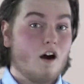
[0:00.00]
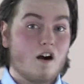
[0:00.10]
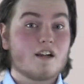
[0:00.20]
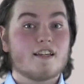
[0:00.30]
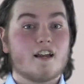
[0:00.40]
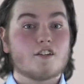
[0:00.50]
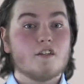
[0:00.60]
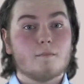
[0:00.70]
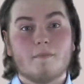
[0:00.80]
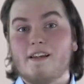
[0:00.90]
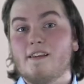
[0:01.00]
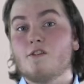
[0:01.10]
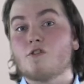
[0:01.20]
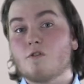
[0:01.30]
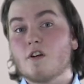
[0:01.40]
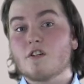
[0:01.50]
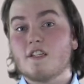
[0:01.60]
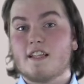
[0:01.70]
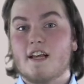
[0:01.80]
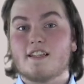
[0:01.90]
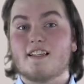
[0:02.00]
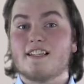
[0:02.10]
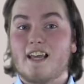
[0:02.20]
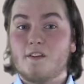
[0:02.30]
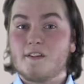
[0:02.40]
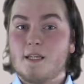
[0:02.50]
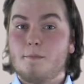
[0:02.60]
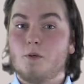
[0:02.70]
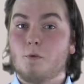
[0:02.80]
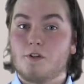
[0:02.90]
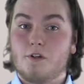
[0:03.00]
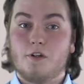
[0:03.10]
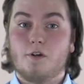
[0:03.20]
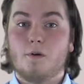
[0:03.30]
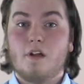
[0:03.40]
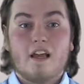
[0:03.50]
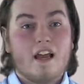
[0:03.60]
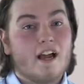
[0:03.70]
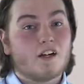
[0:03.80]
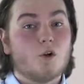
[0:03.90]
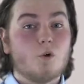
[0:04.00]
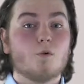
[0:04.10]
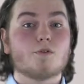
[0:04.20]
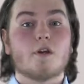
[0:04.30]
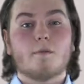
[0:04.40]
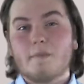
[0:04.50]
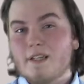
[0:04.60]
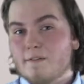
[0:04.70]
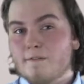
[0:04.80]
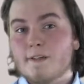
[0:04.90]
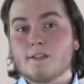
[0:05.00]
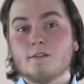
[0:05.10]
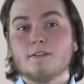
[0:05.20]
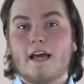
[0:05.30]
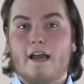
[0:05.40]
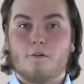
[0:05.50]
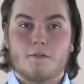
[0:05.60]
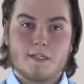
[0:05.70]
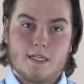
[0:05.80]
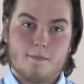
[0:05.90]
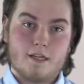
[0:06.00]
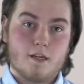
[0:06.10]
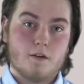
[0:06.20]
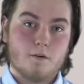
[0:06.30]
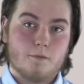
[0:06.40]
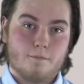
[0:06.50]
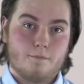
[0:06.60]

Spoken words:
Architecture meaning the instruction sets that tell the CPU what to do, and cores meaning the physical layout of the CPU.